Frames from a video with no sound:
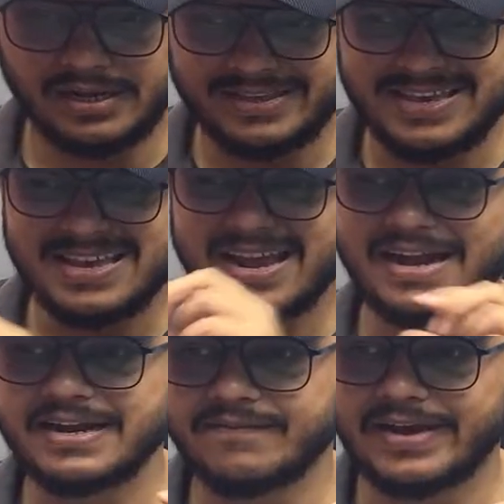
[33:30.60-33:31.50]
key
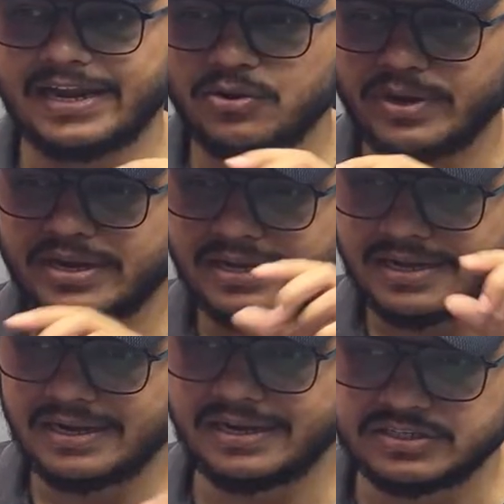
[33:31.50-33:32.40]
and a value and a
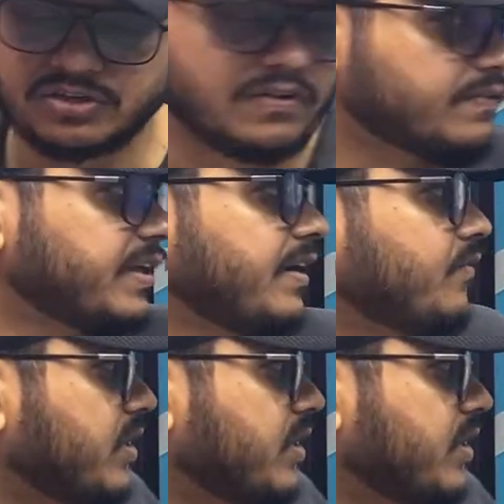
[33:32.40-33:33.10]
collection of that. For